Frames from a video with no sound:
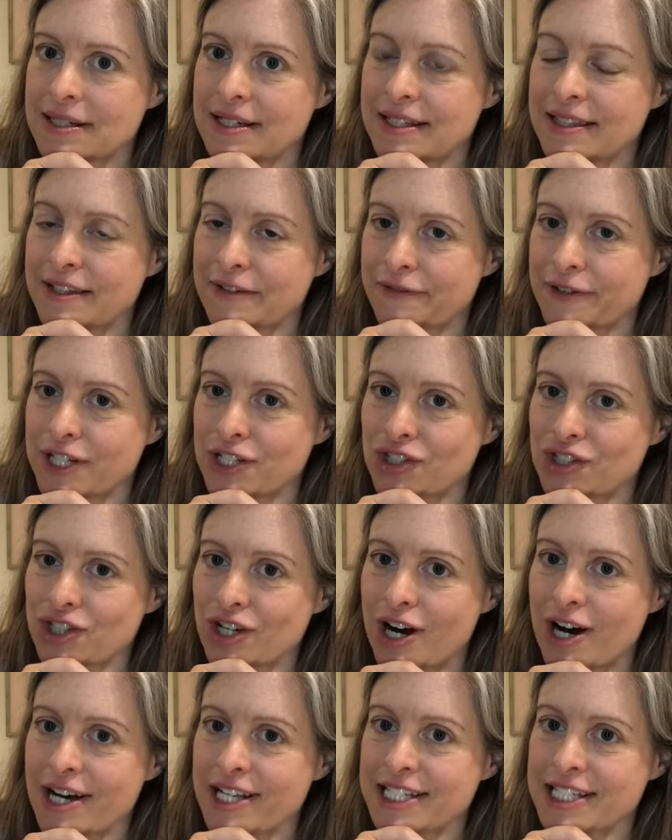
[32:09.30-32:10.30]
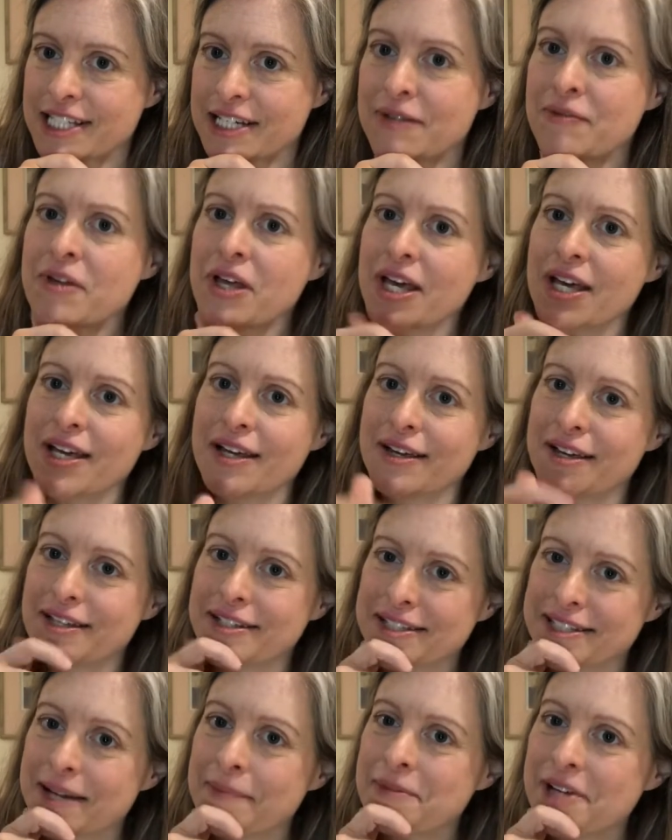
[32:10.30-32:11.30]
French knots. I mean,
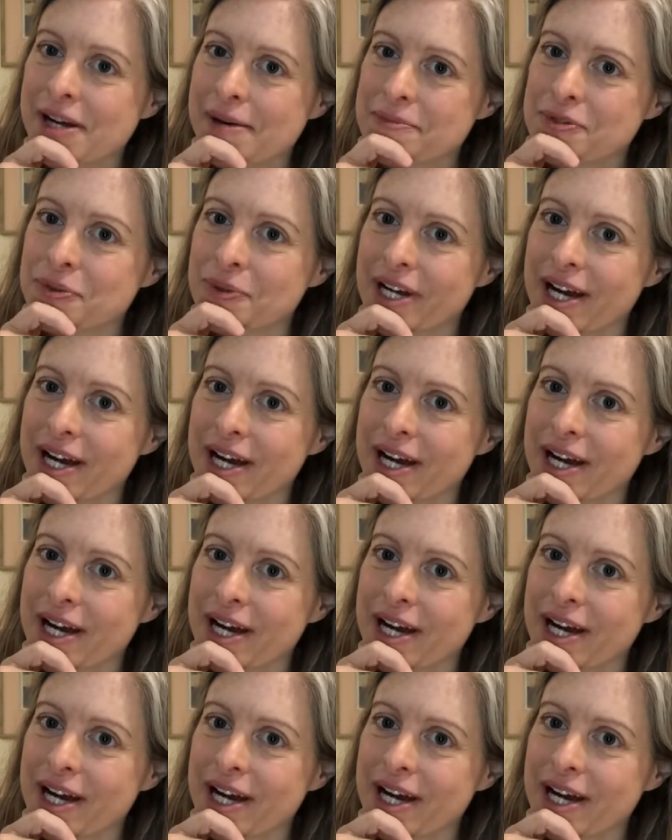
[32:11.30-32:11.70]
sometimes when